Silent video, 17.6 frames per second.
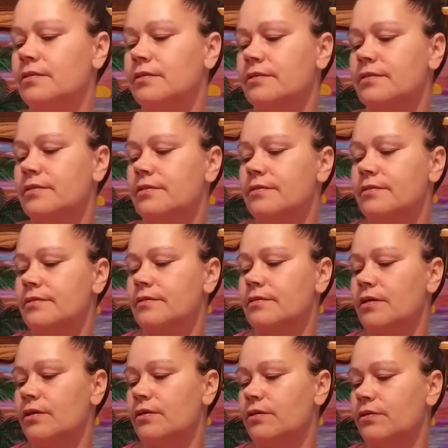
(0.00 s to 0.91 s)
So this
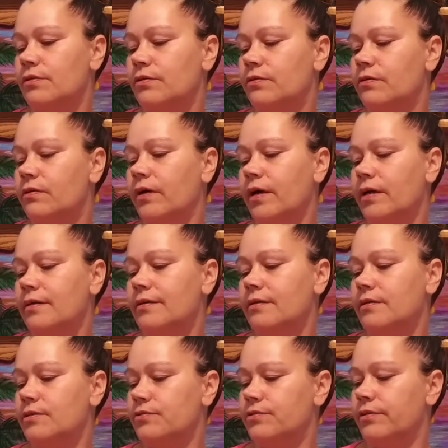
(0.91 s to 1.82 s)
is dry
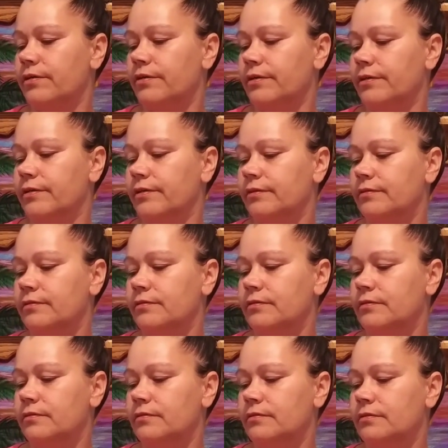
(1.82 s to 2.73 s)
conditioner,
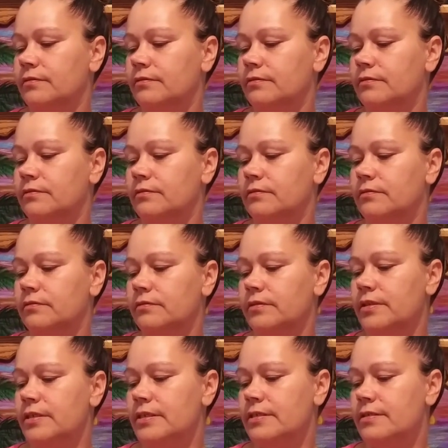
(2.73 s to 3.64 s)

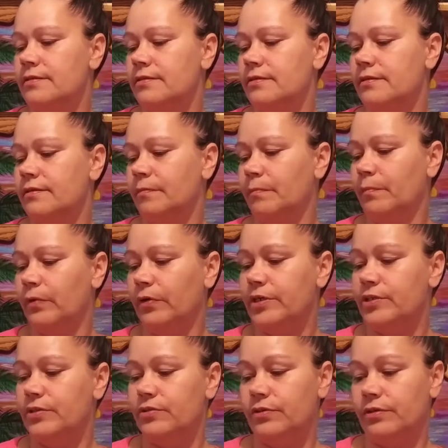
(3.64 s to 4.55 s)
instant
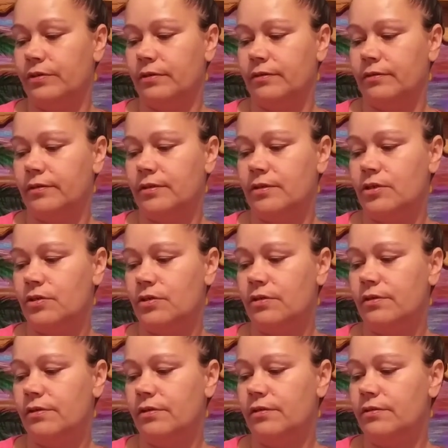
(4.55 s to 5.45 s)
moisture,
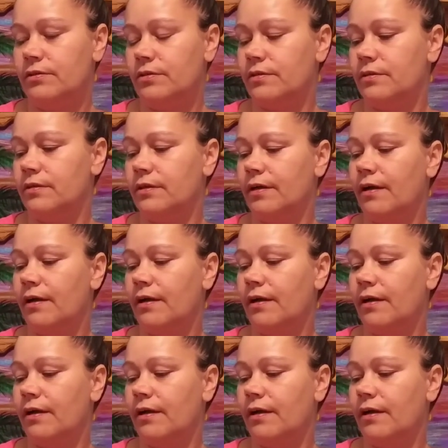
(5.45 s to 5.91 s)
conditions